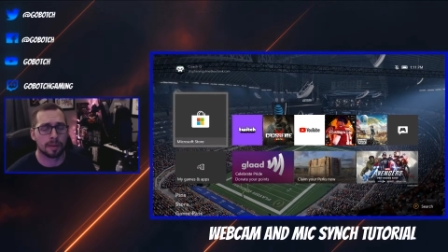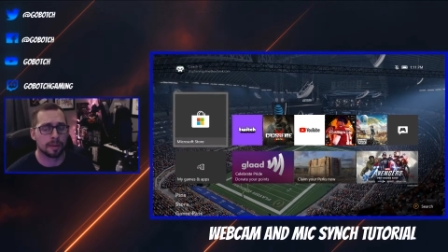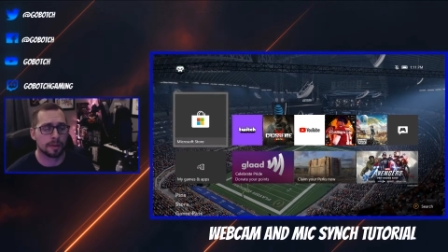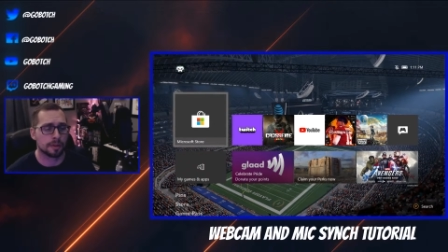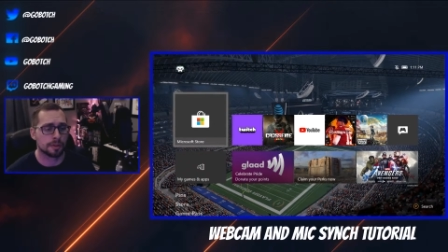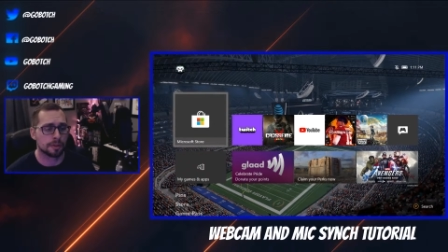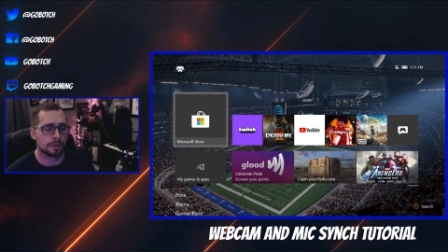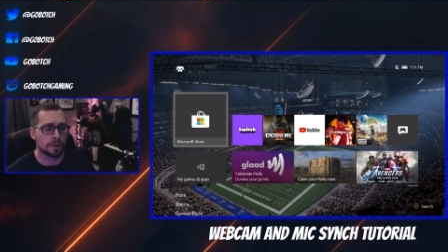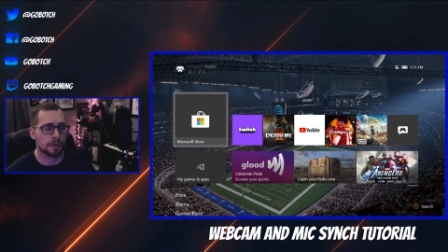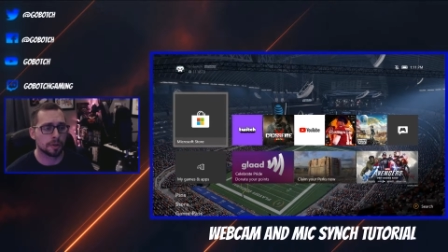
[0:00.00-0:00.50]
I'm
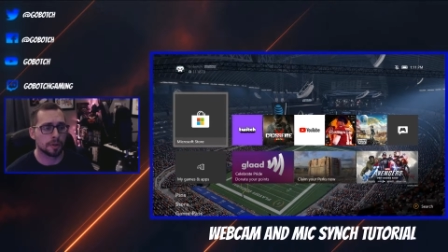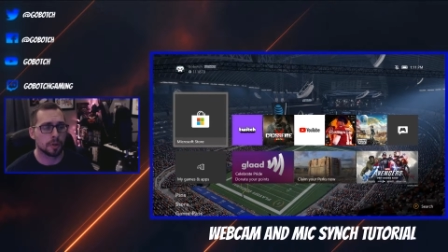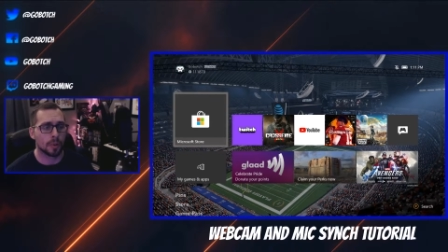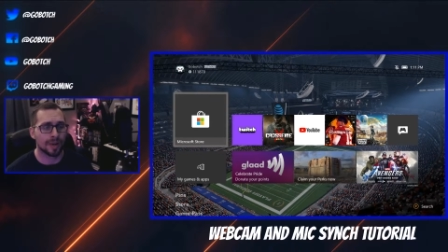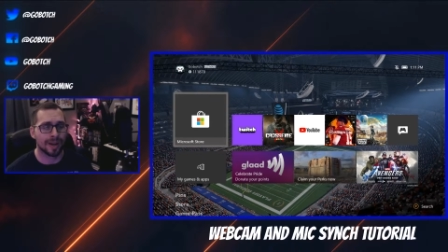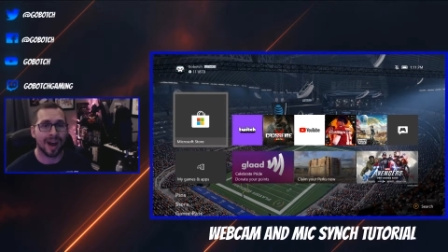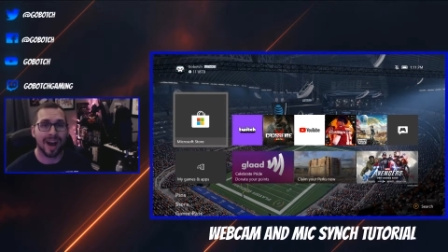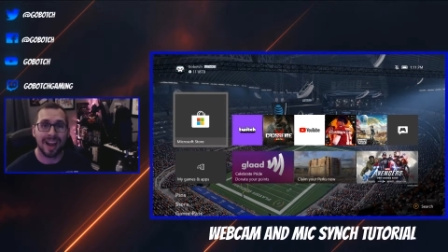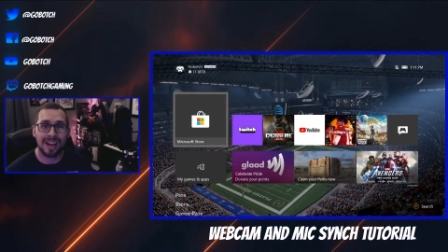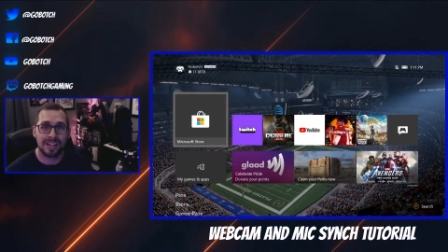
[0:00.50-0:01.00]
going to show you
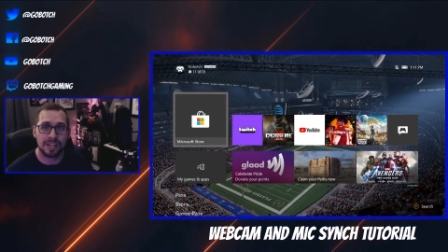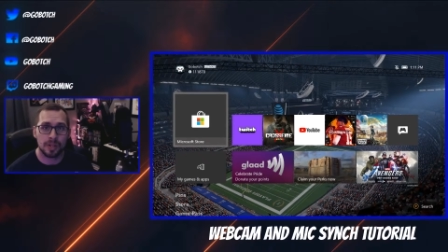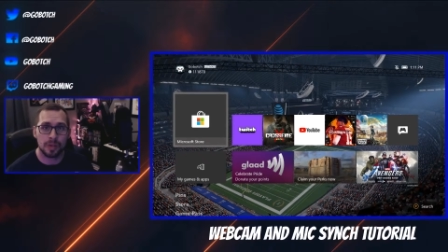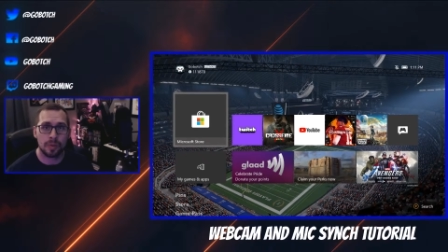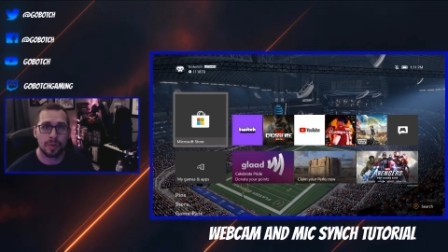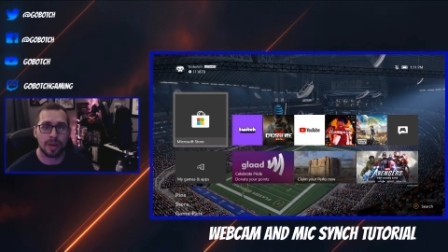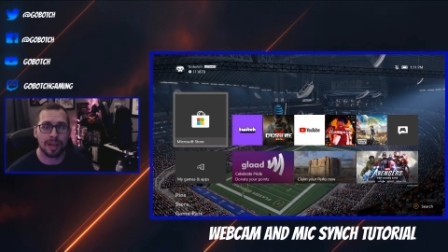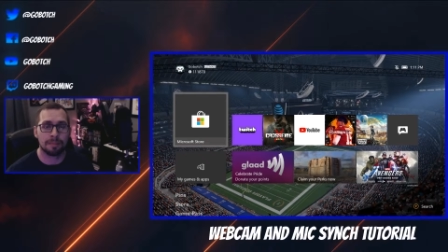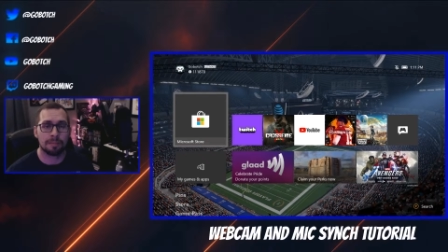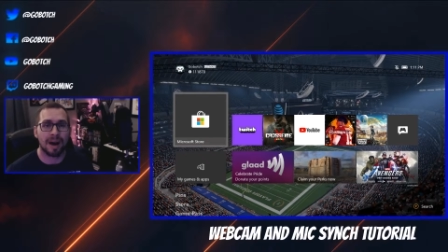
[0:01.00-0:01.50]
what I
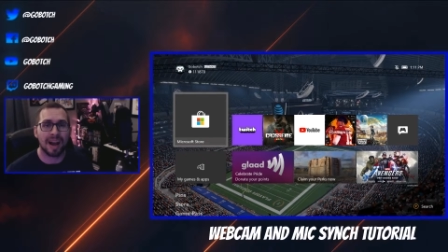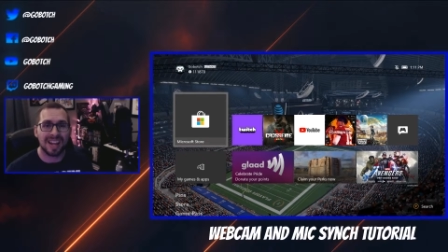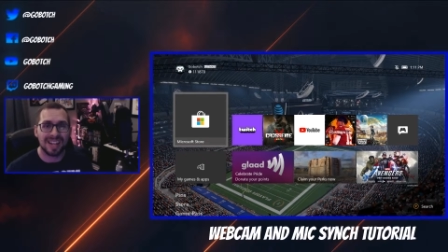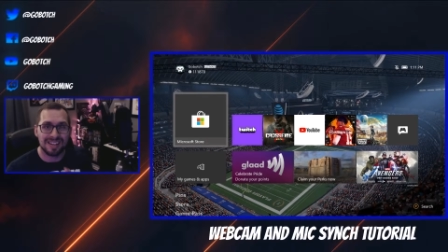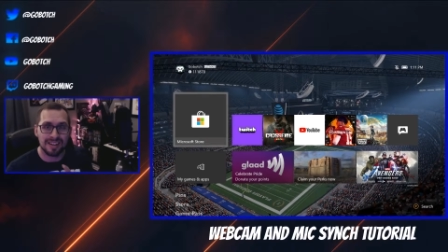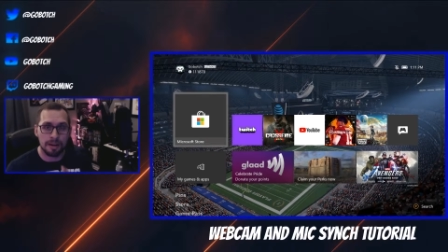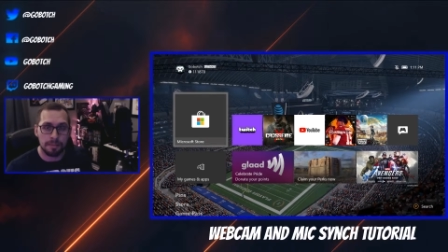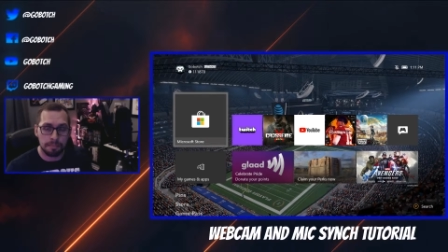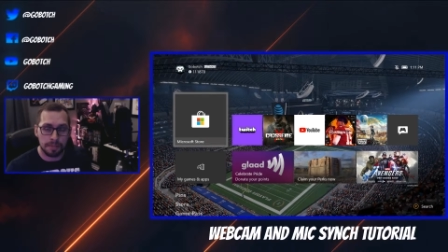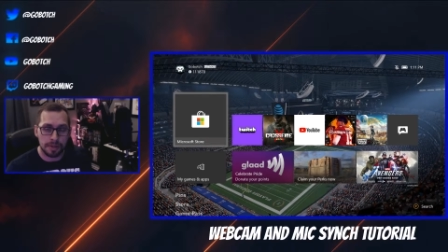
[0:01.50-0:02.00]
do and my
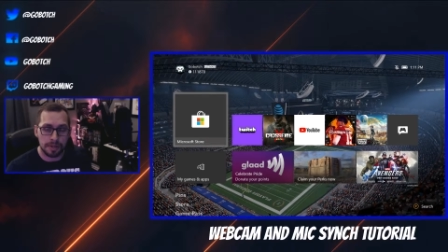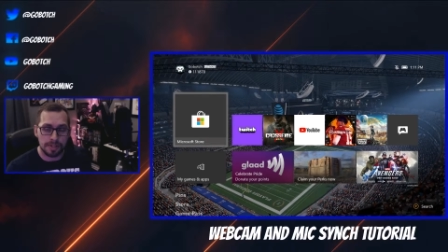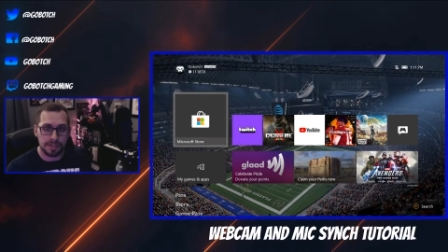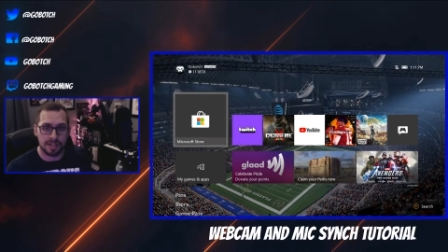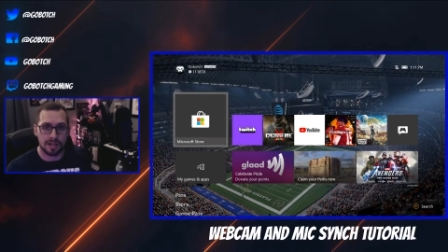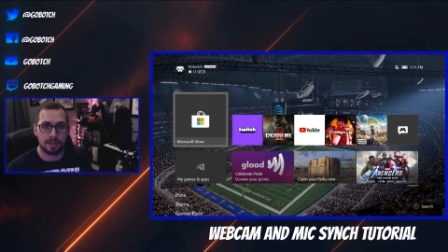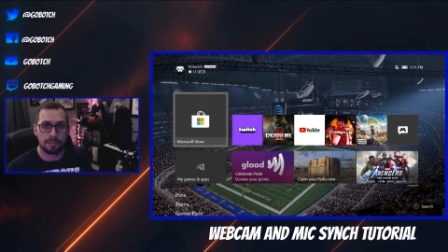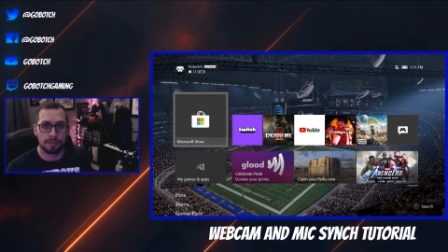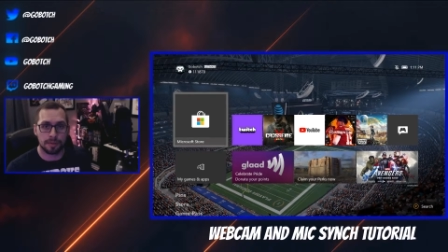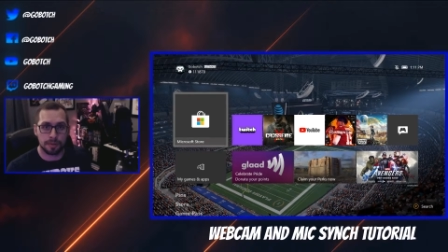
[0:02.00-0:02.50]

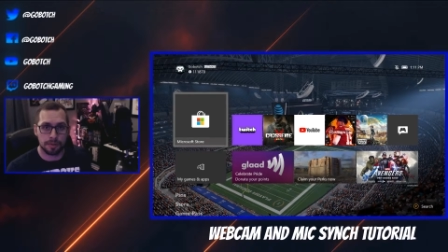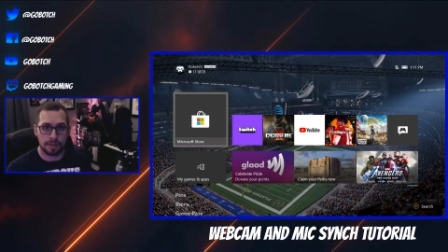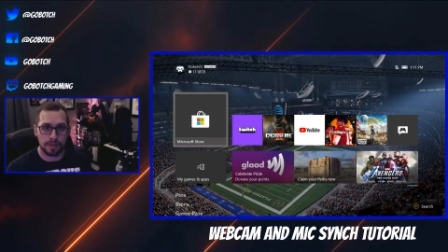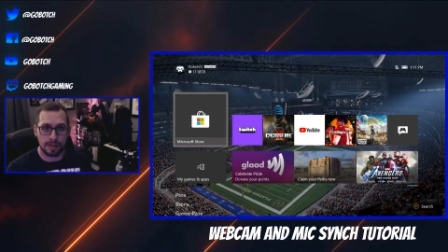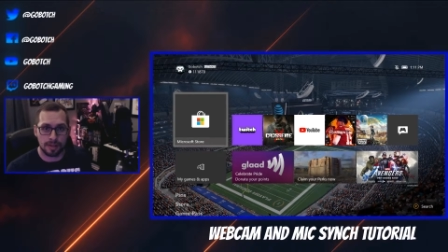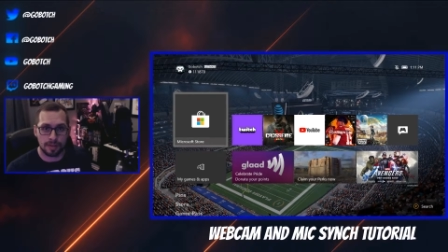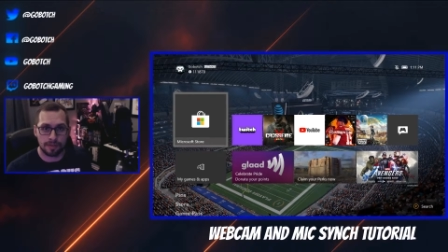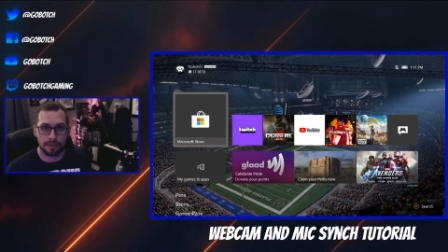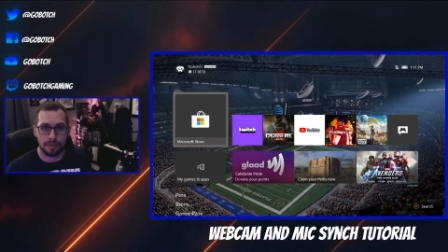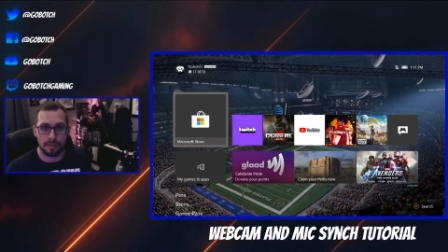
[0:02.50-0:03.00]
numbers that I'm
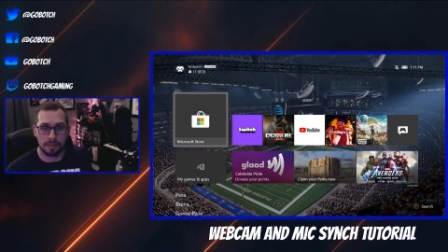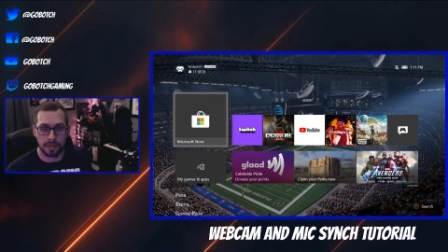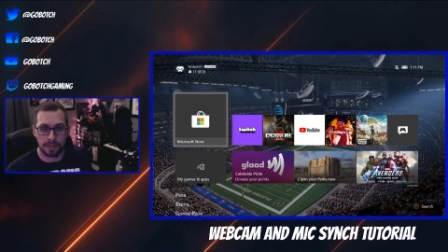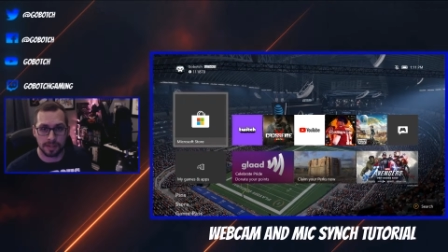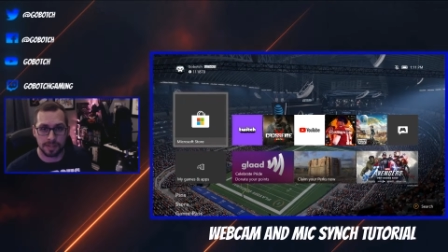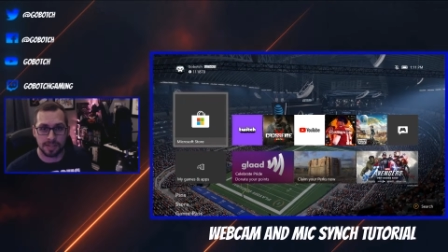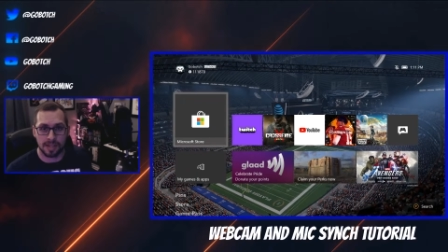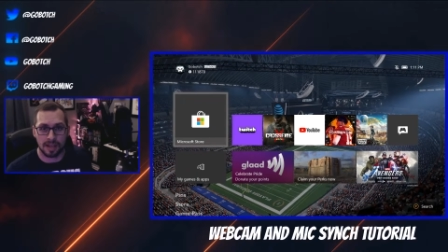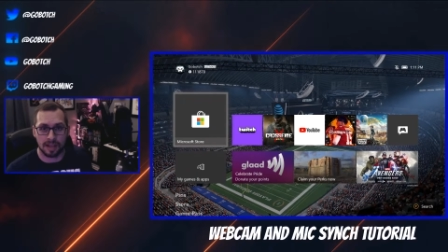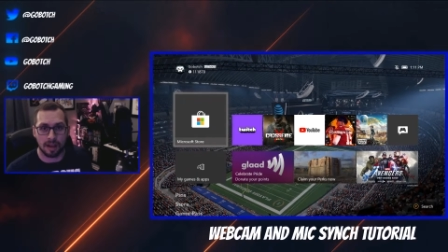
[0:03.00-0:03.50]
using for the
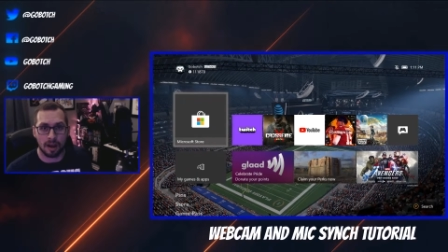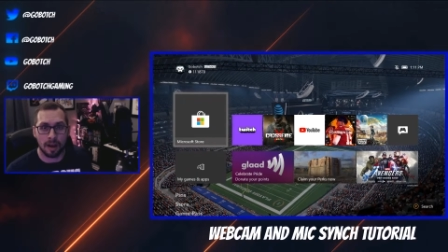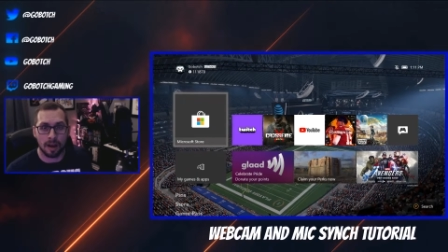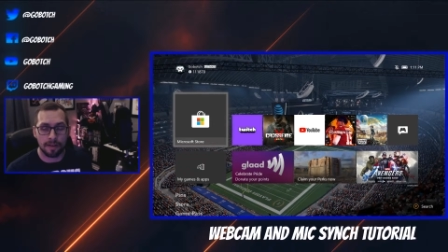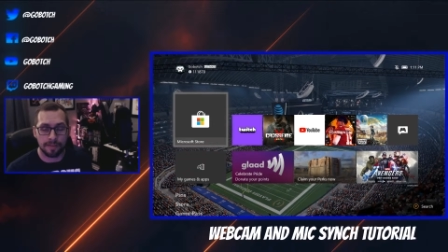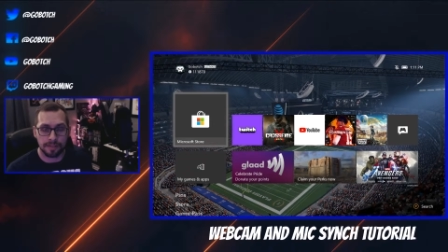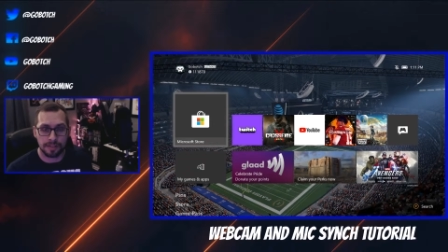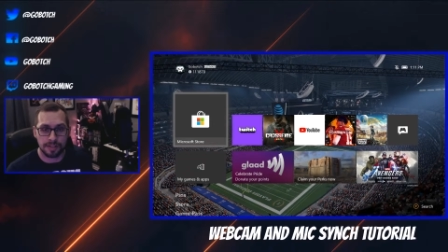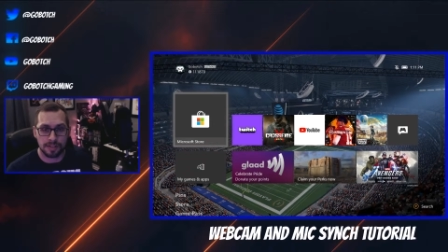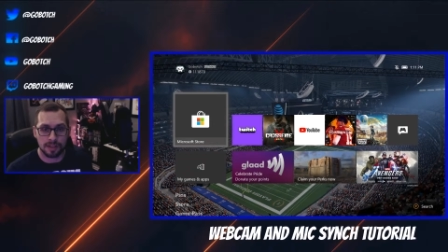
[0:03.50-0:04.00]
millisecond
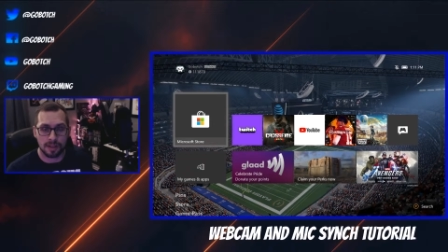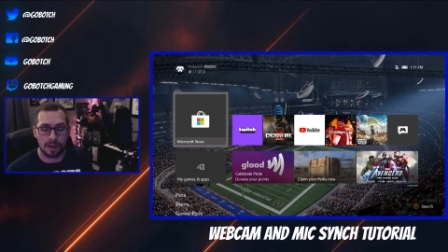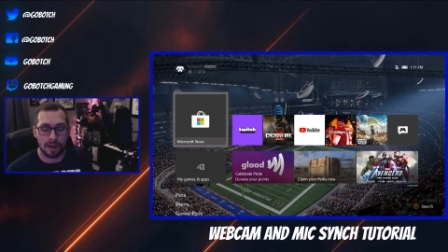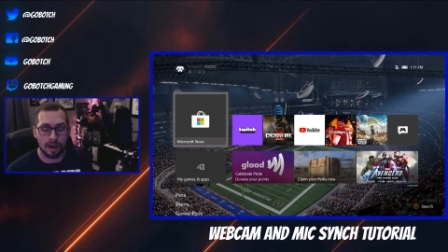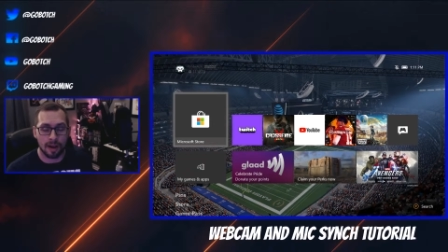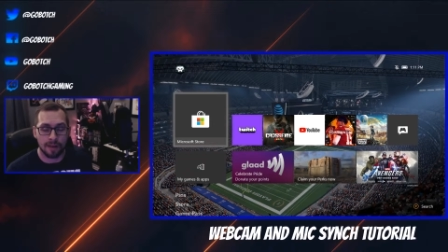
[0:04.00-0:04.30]
offset,